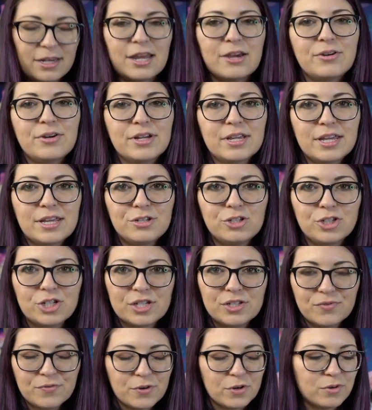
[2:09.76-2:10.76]
Now, again,
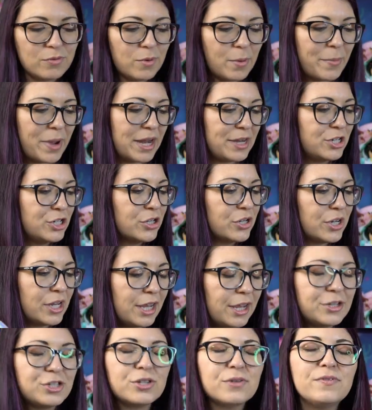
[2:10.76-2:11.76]
just for a reminder,
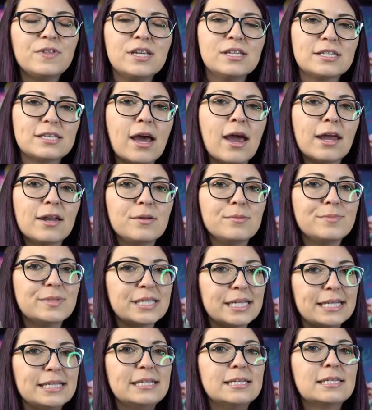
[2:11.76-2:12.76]
each of these items
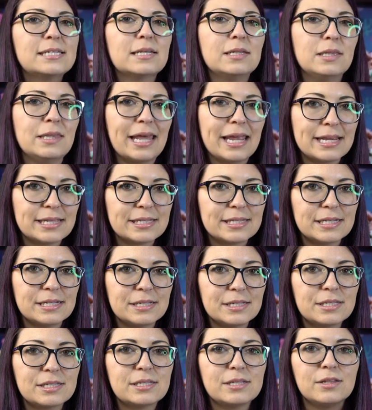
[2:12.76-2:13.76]
is
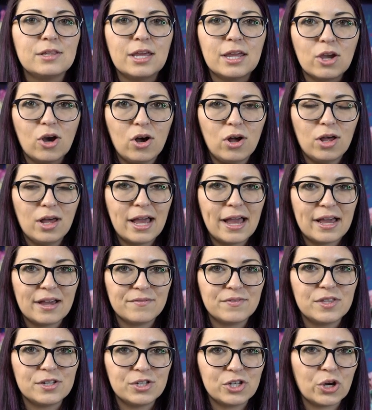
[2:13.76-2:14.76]
licensed. They all
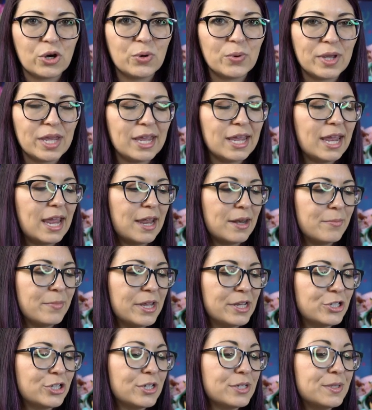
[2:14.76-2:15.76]
have the Toei
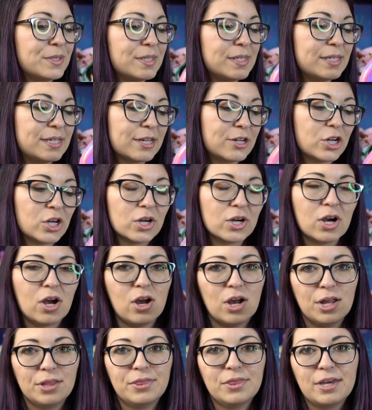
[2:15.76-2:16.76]
animation sticker
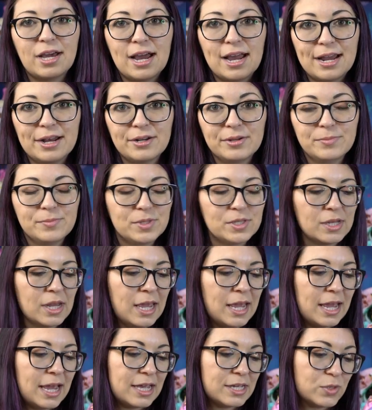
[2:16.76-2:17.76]
on the items
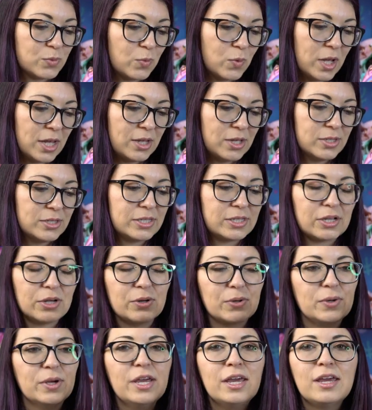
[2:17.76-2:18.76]
as well.
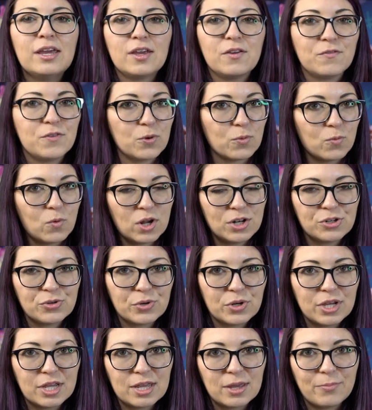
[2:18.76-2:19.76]
So if you're
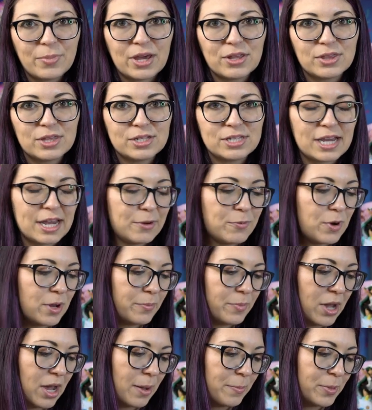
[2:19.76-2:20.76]
wondering about the
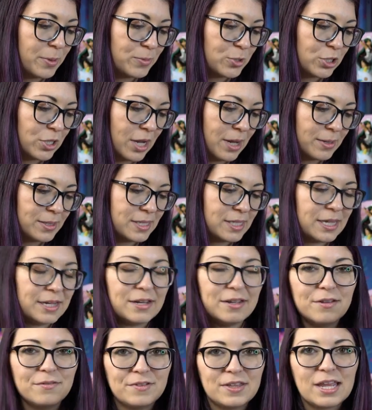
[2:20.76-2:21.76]
Taiwan pop-up shots and
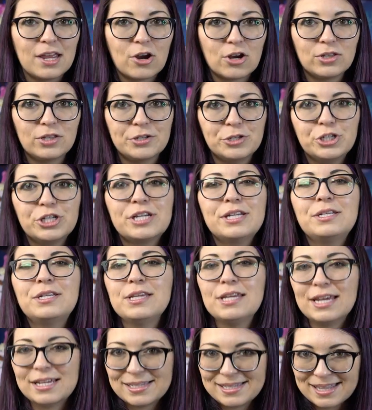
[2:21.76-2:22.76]
if they are legit,
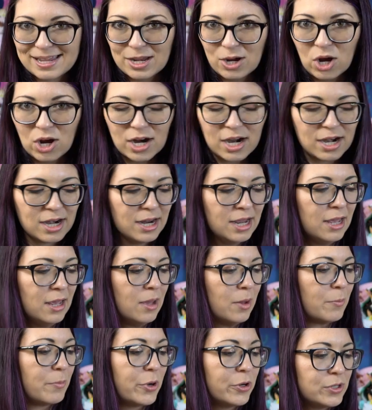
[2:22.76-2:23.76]
yes they are.
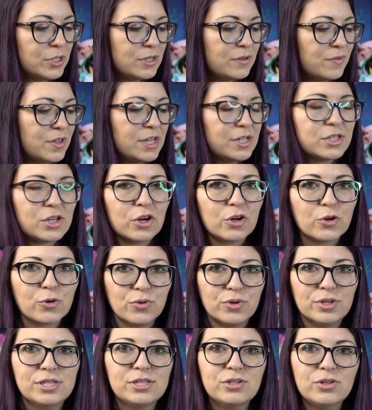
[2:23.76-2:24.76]
Most of these are
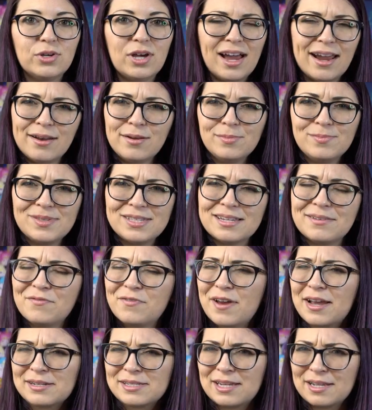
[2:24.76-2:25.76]
crystal items. In
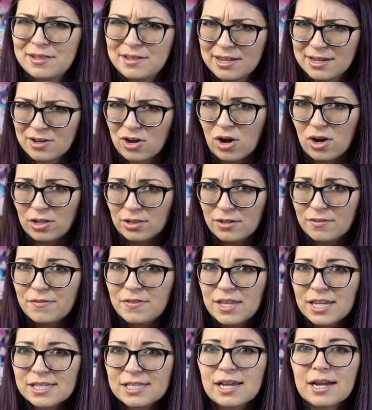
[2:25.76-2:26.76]
fact, I think all of
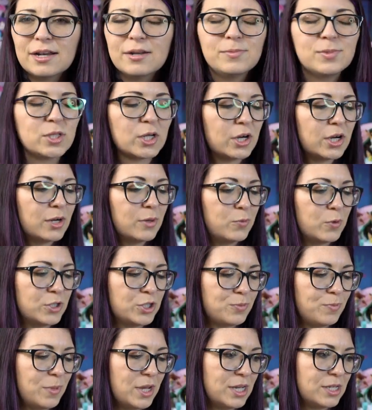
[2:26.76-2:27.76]
these items are,
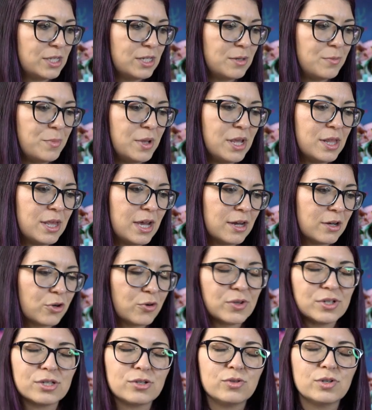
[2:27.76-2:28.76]
which means to me that
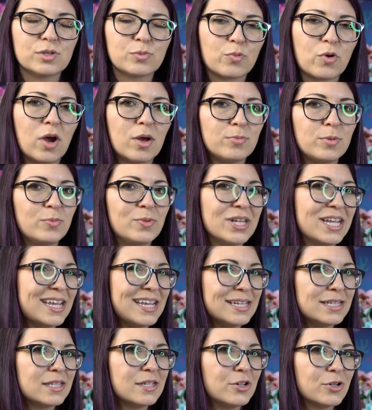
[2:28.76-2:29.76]
crystal is probably
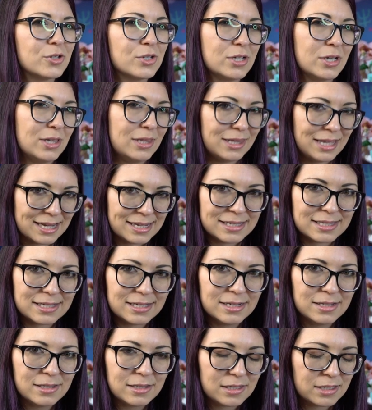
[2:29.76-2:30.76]
easier to
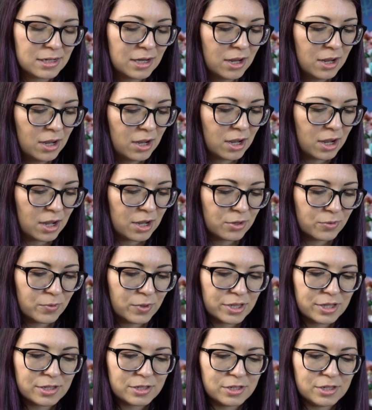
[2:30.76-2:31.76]
license uh,
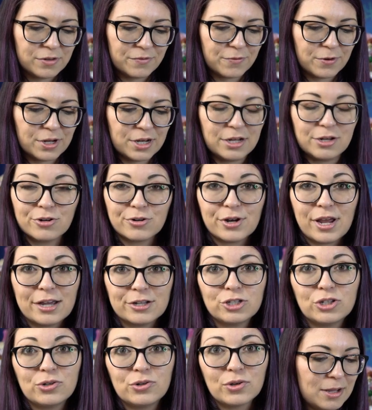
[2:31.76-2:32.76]
with different
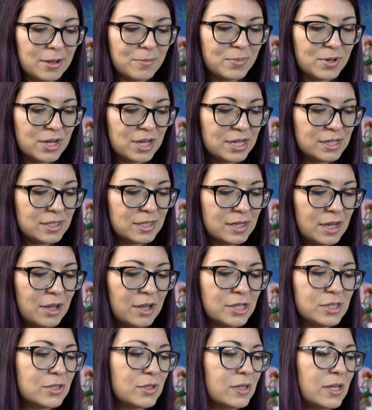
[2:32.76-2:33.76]
international companies.
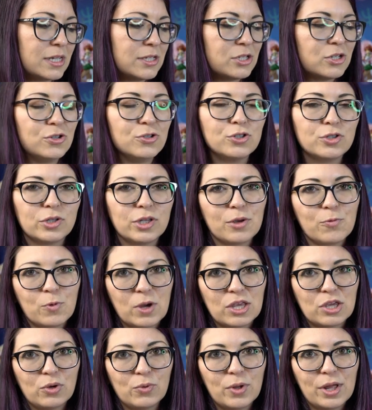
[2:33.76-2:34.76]
So that's usually
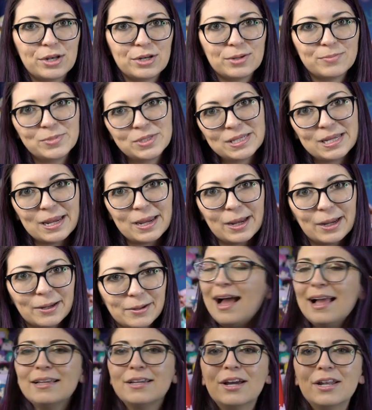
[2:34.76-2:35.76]
what you'll end up seeing.
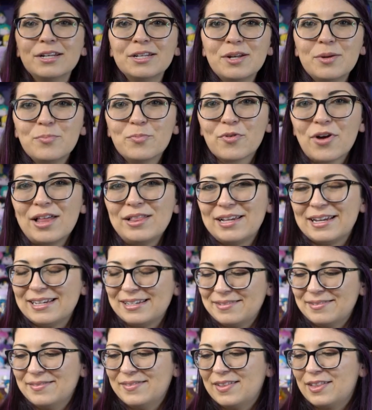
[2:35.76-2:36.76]
I got an
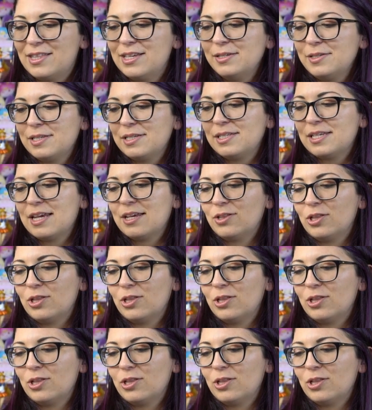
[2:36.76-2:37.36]
umbrella. This is a